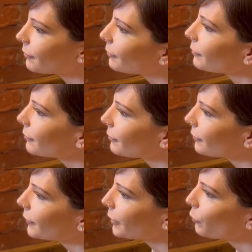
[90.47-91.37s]
Yeah,
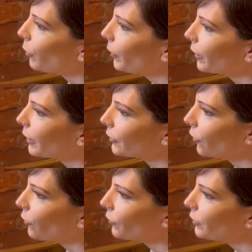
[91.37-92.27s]
threw the phone
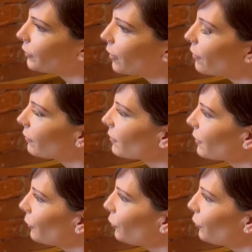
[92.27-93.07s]
across. Yeah, you know, I did, yeah.